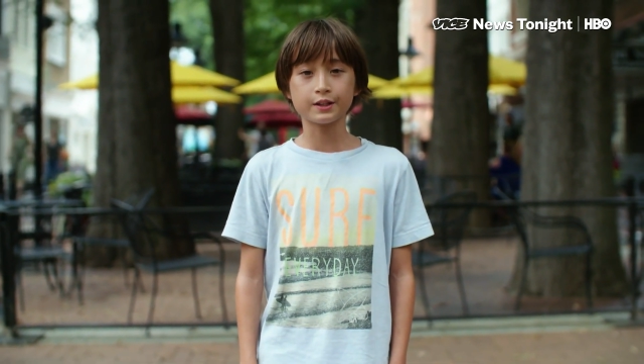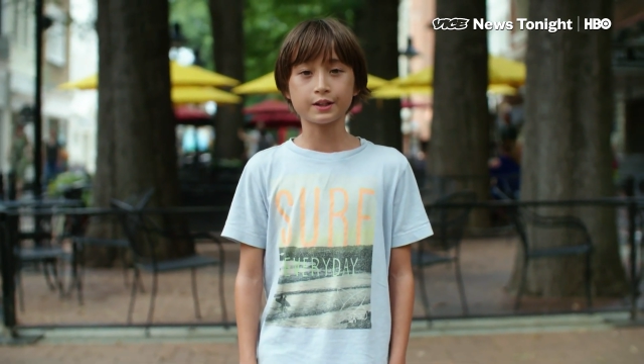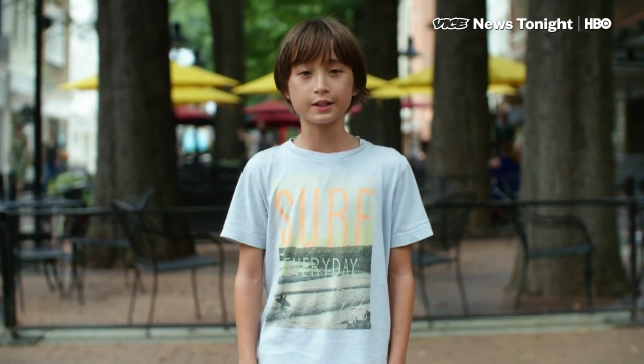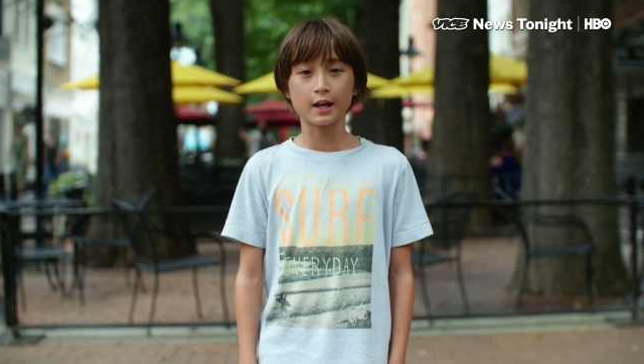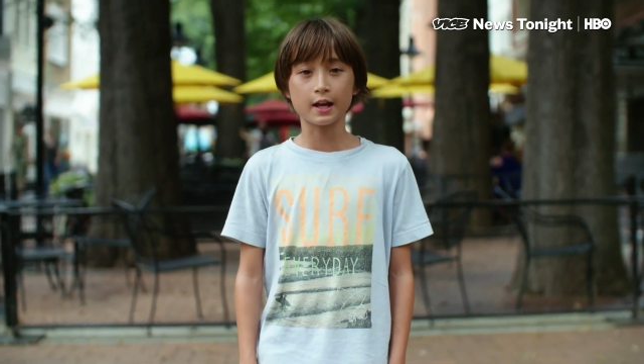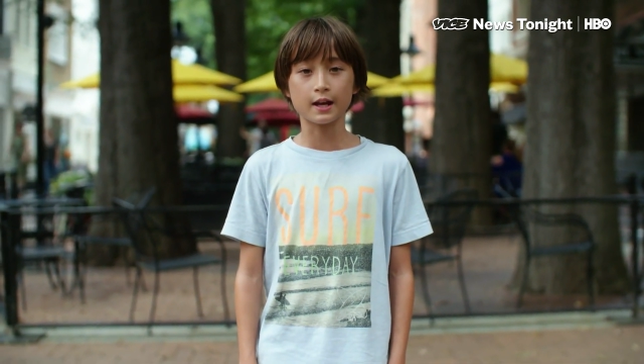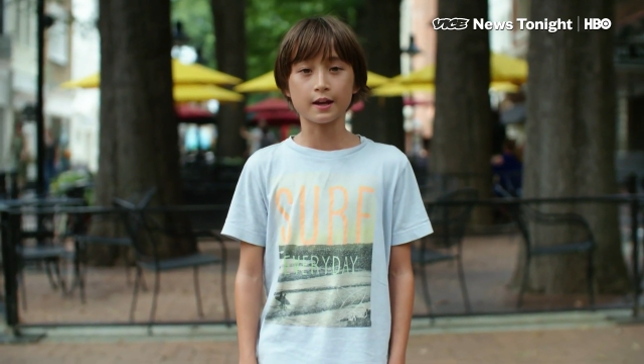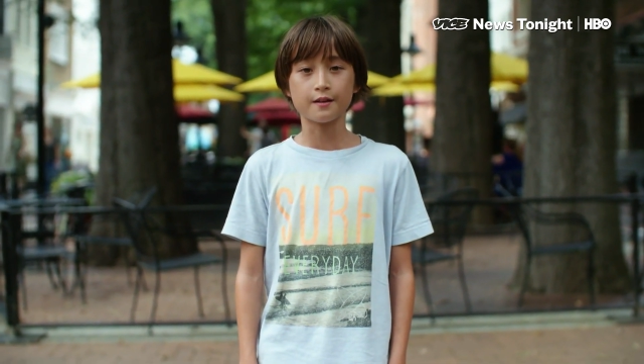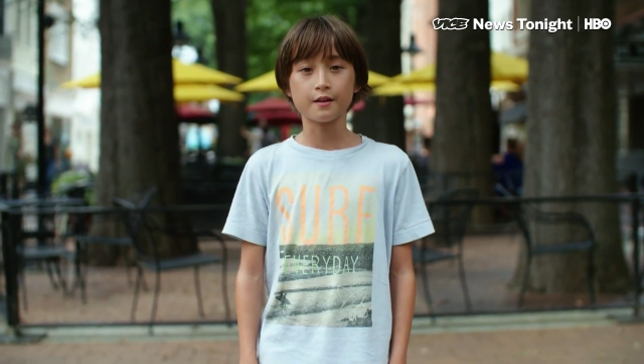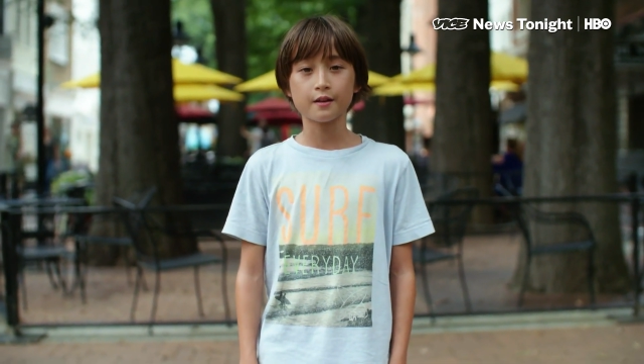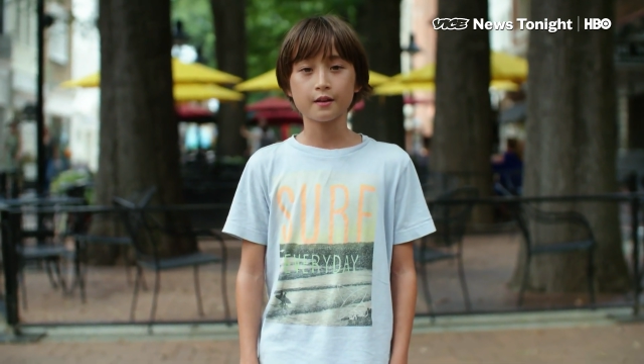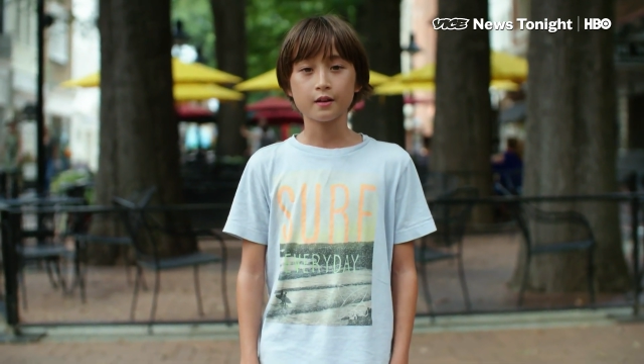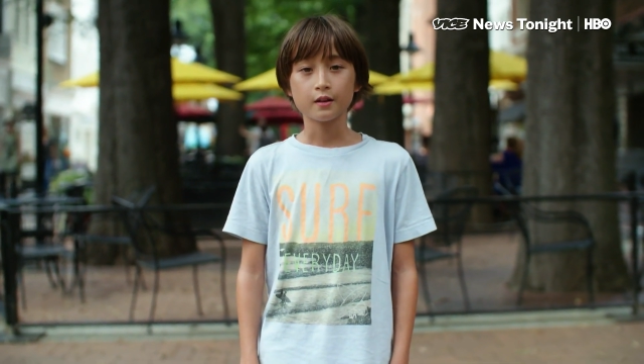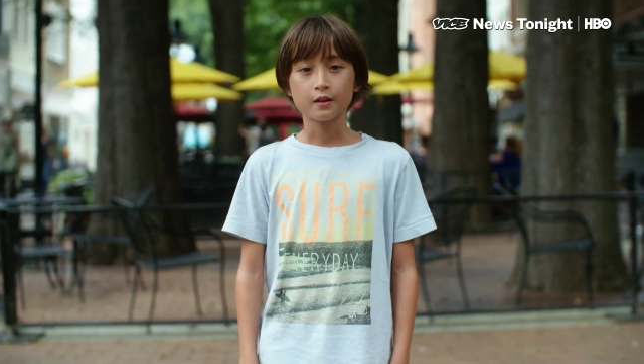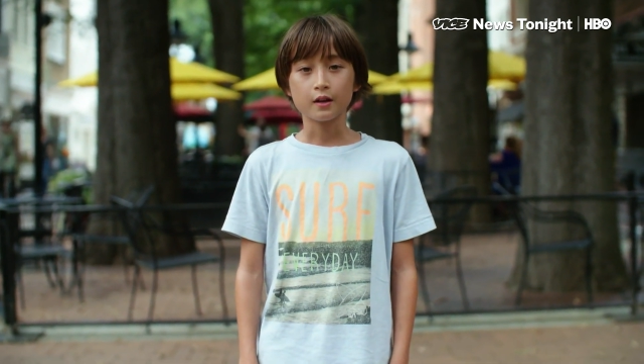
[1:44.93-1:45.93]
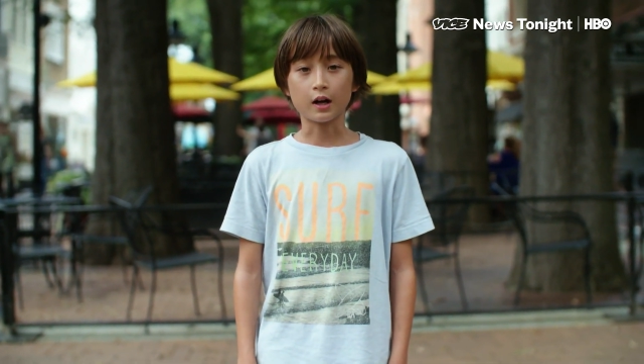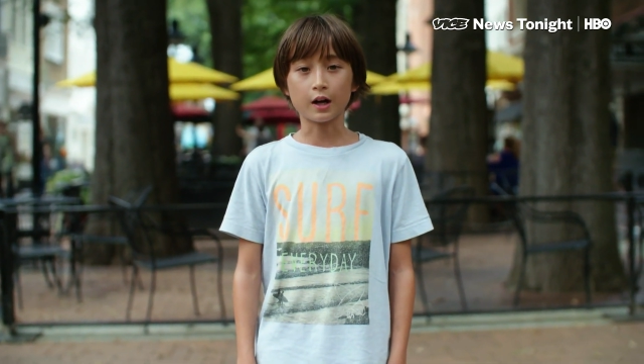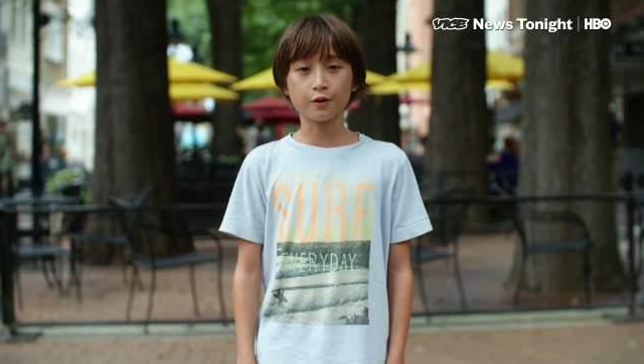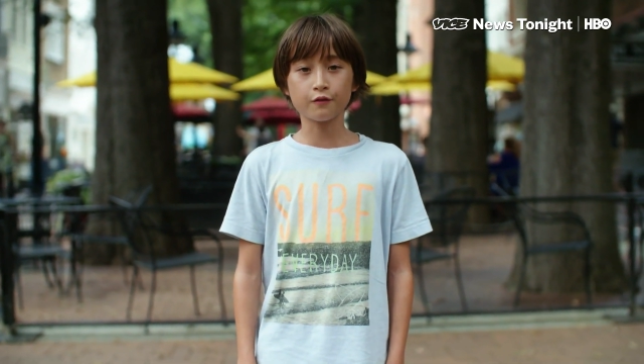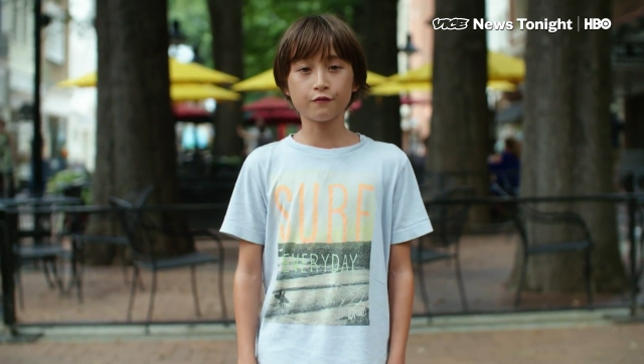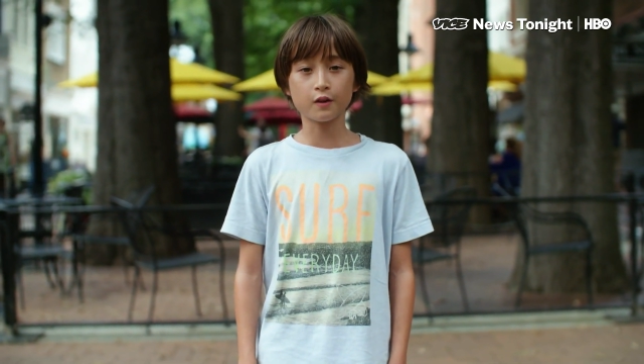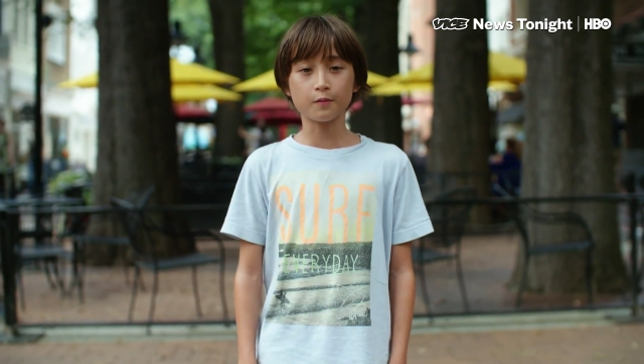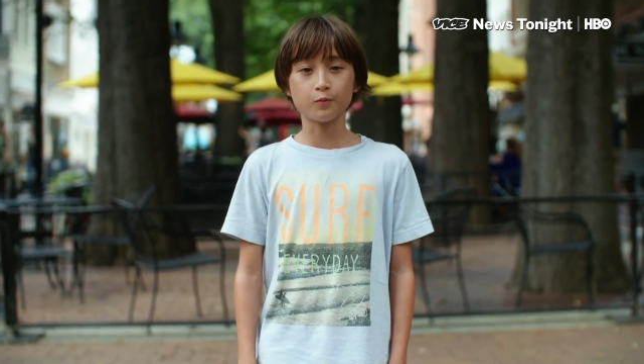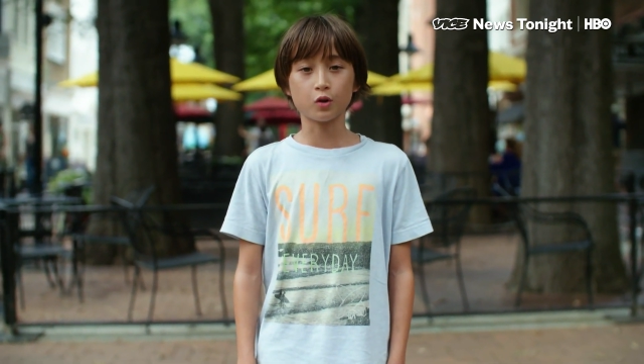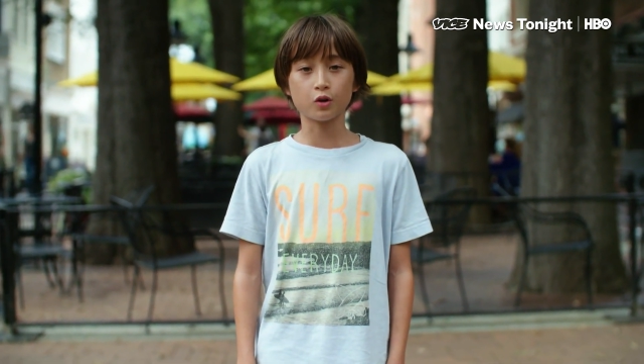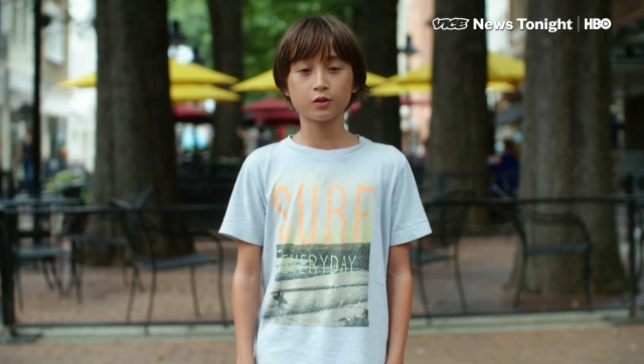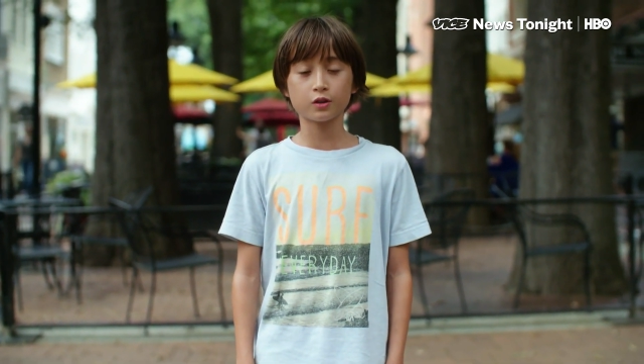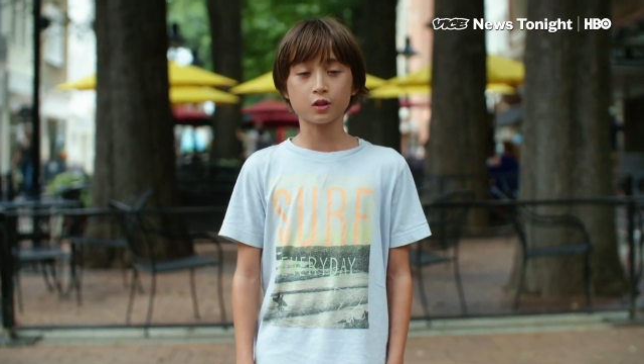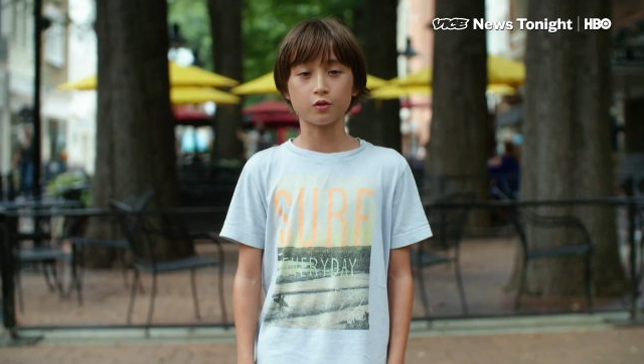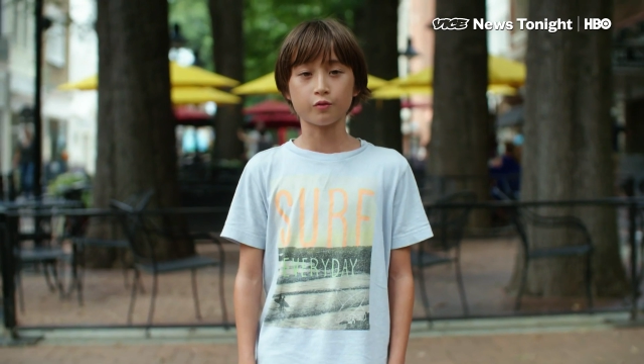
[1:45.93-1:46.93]
said, "Are you from
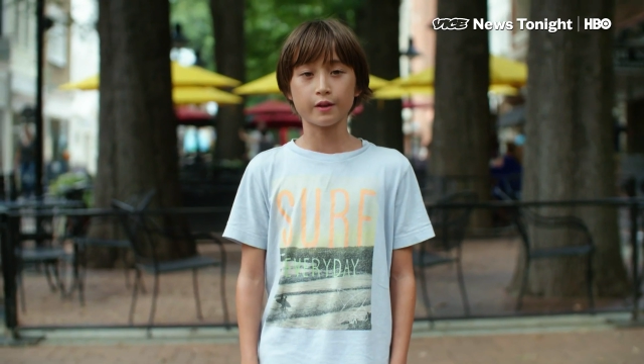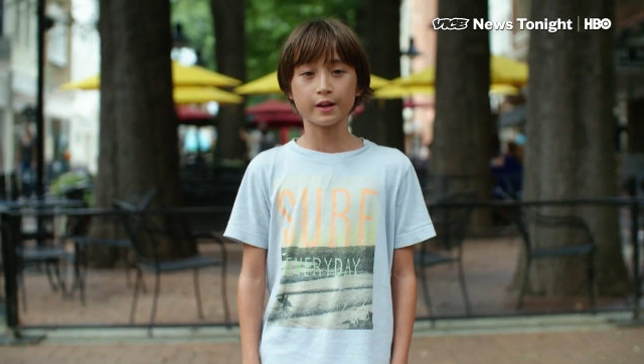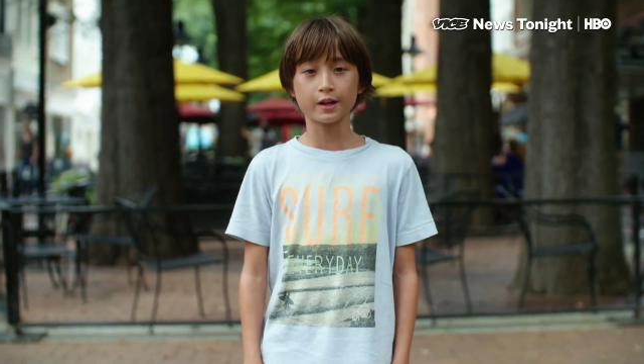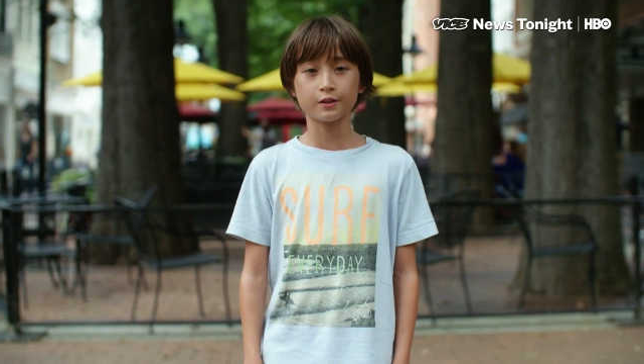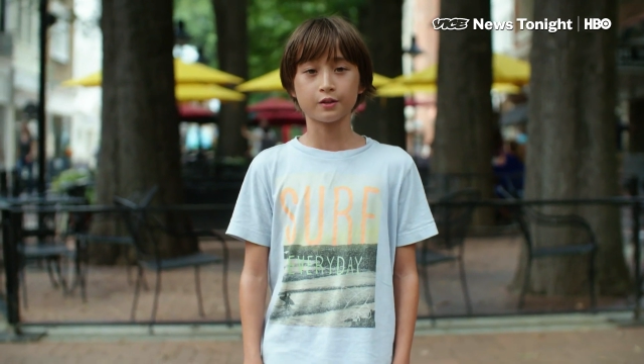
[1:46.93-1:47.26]
North Korea?